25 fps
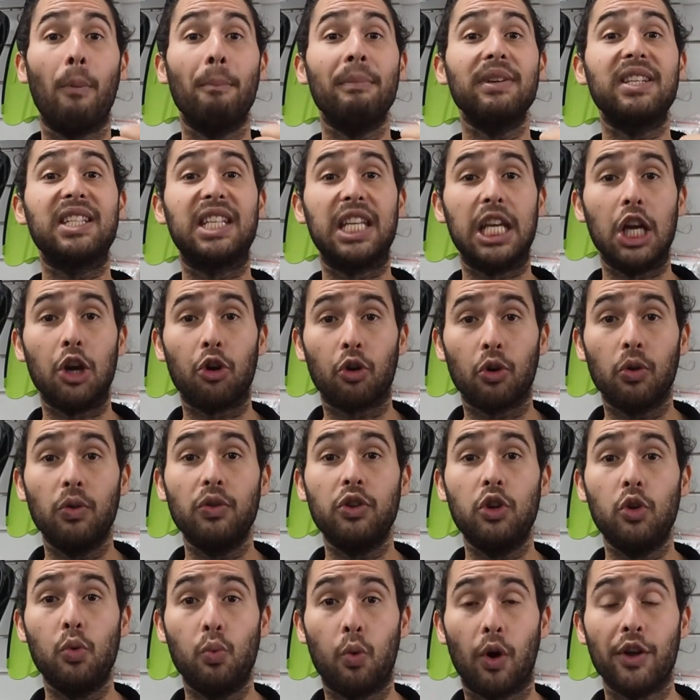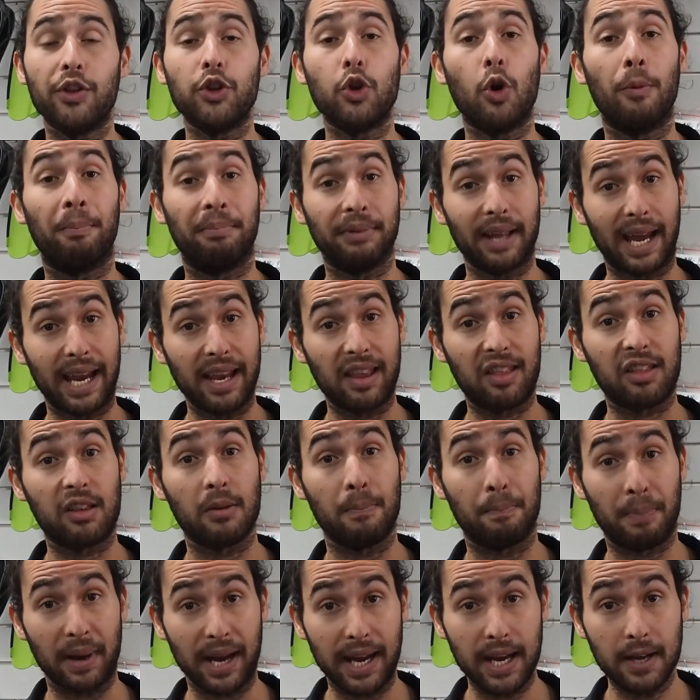material you want your blades to
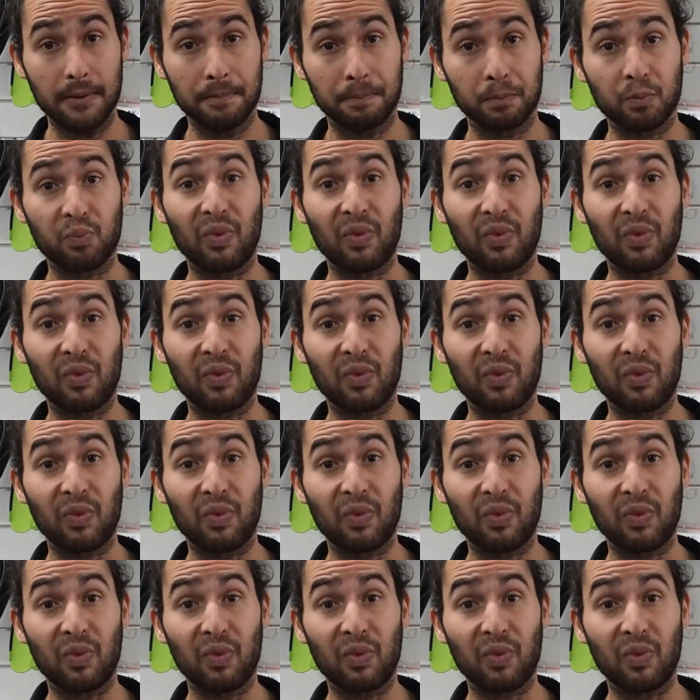be,